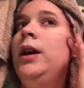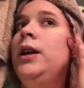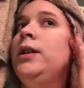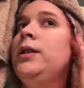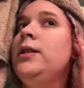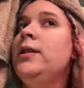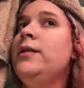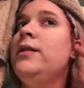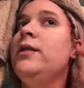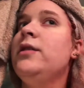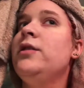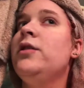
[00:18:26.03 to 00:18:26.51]

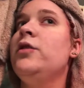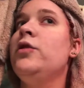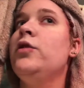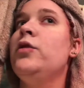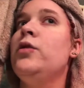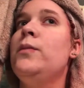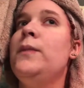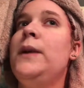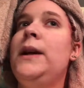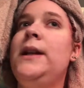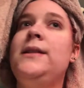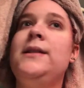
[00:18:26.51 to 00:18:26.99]
Decisions
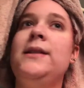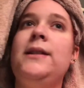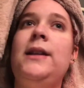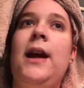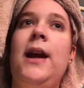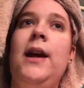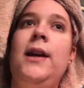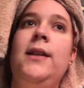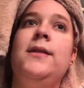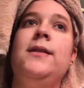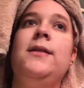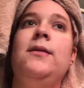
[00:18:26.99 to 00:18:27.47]
were made
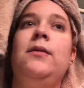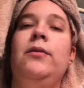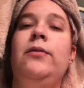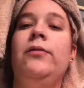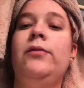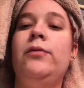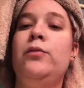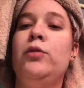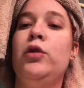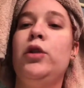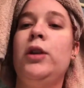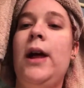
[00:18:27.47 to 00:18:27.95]
today, and some of
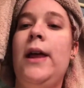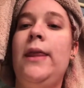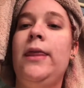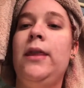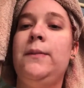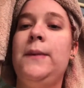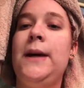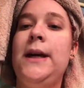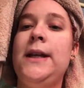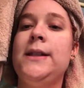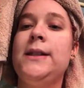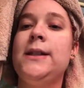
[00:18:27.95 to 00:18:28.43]
them were not
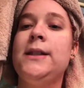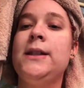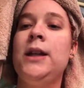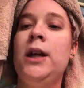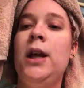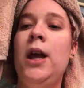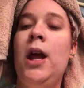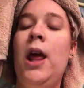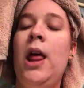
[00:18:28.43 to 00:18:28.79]
the best.